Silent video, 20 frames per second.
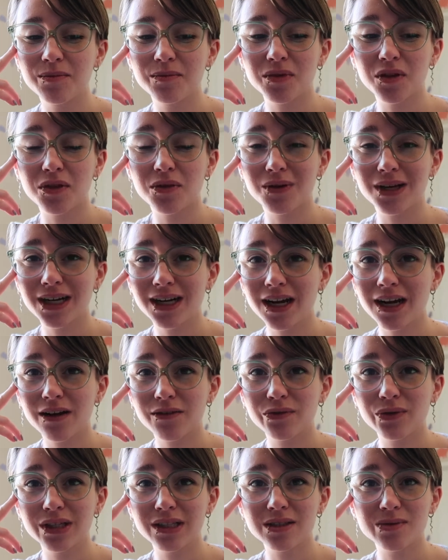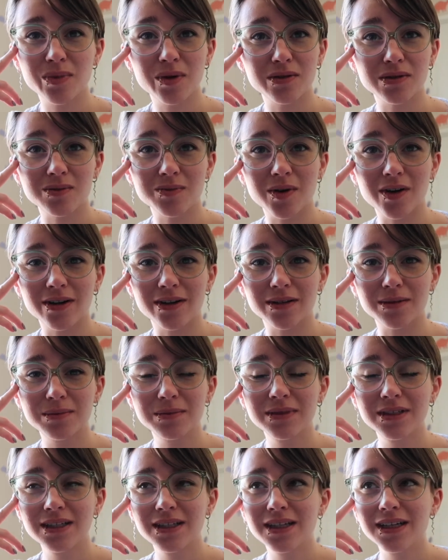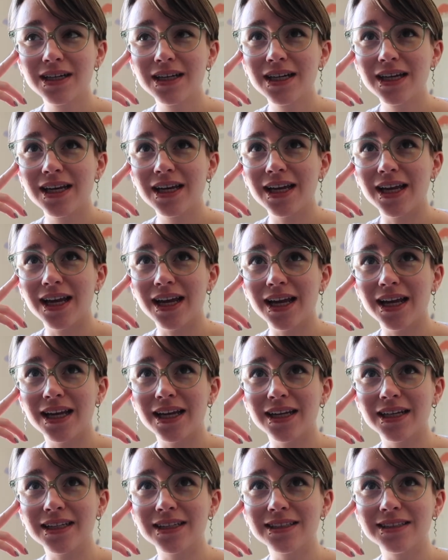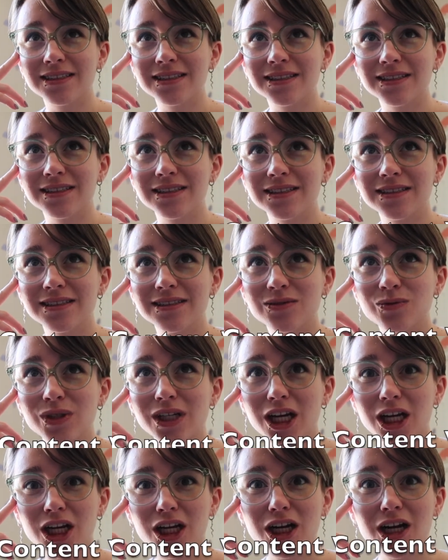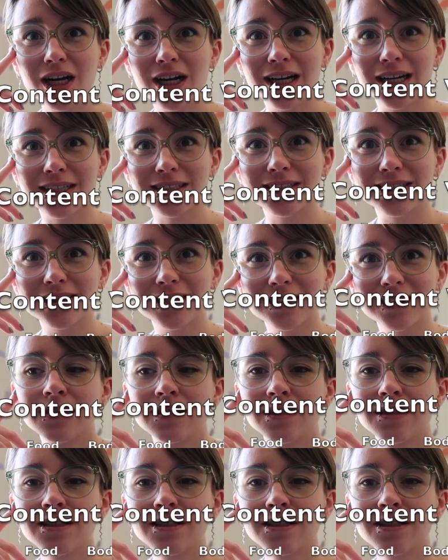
I'm 3.5 weeks postpartum, and we got in a car accident.